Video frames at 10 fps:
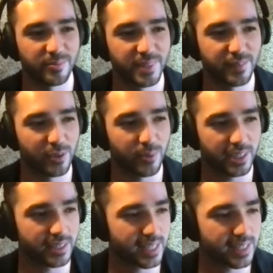If they want to
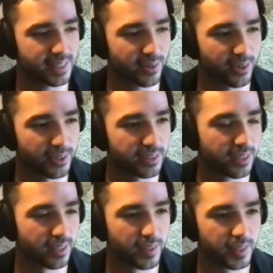go net zero,
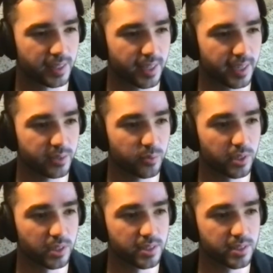they
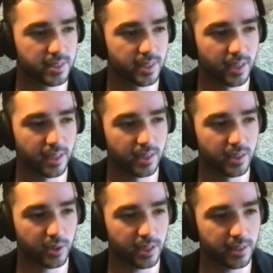would
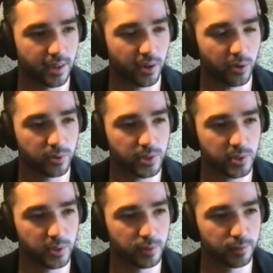look at their whole
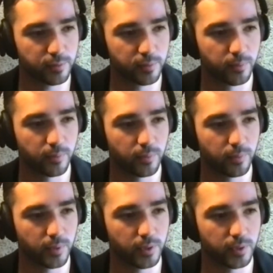sort of
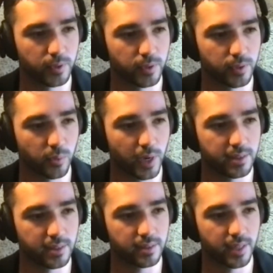the
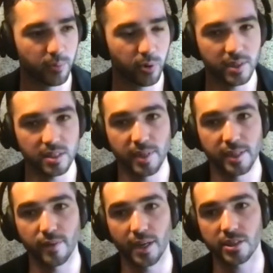way that their products are
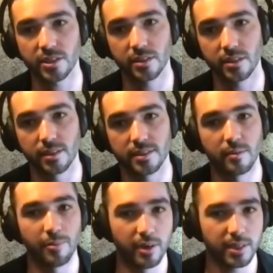manufactured and
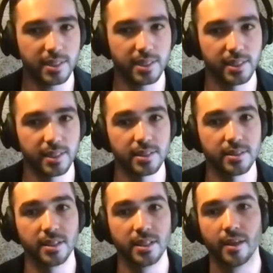marketed
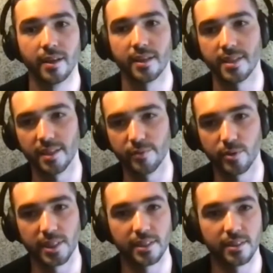and
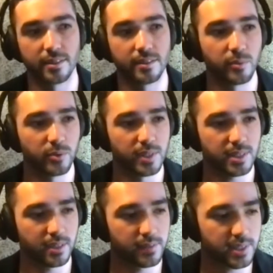delivery and all this
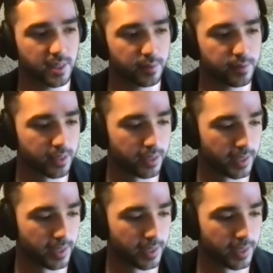kind of stuff.